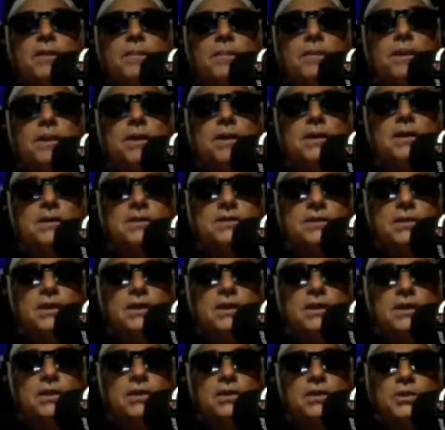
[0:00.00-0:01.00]
Because
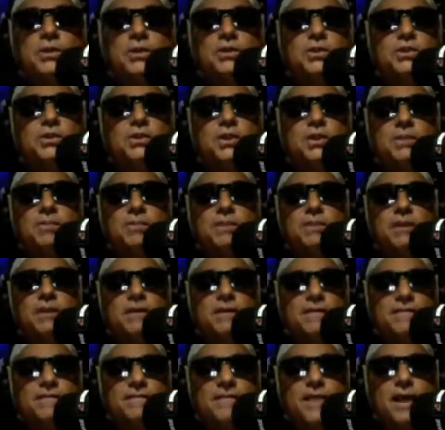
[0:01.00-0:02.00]
uh, you're just going to be
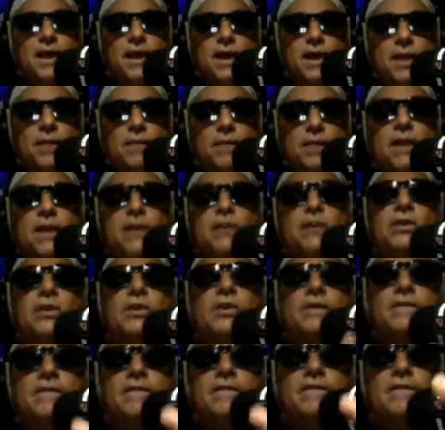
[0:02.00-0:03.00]
on fire, man, and you're
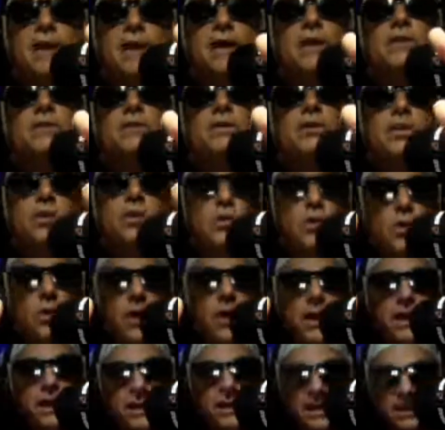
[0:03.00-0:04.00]
going to find your
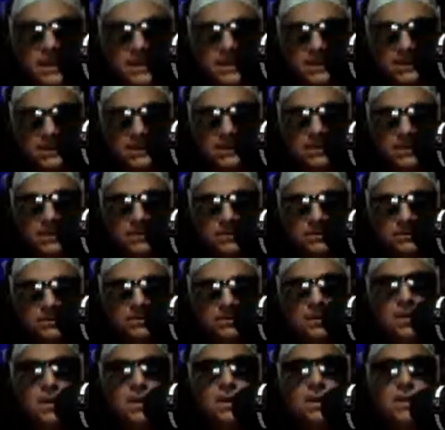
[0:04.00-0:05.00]
greatness
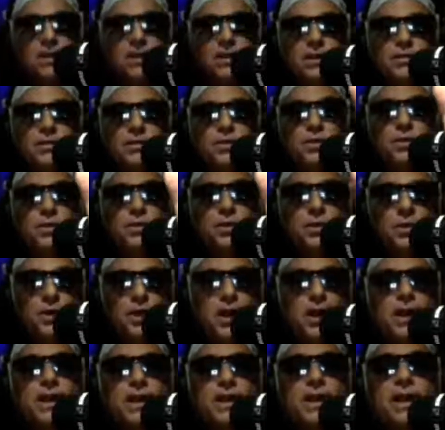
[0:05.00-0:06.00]
that you're
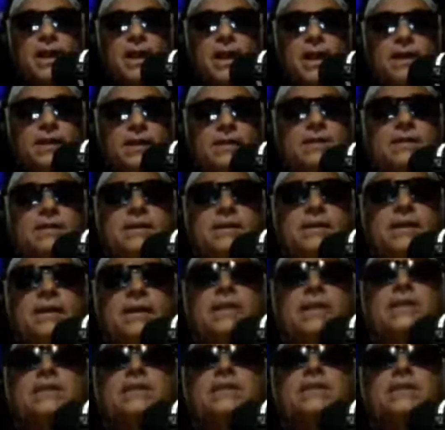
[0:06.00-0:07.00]
great at, and
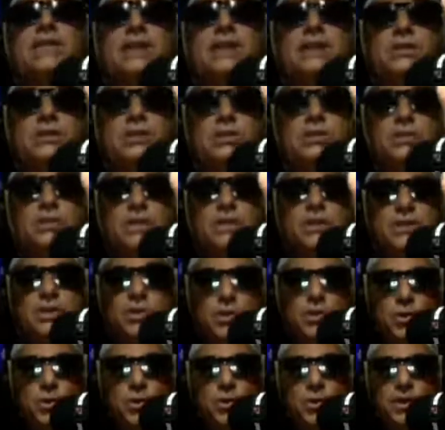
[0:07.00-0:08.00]
then that you
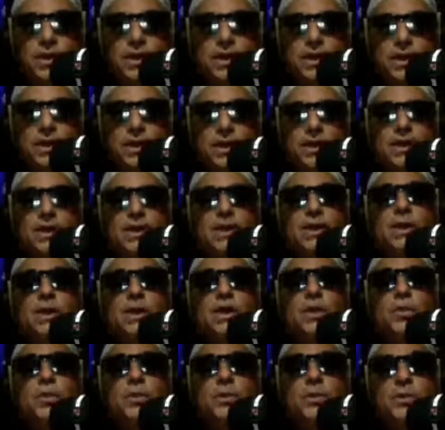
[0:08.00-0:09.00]
enjoy
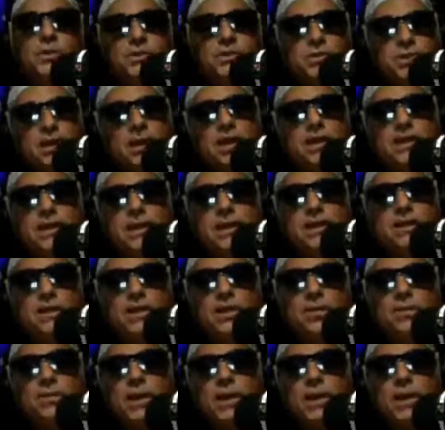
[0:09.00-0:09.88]
when you stay in that dope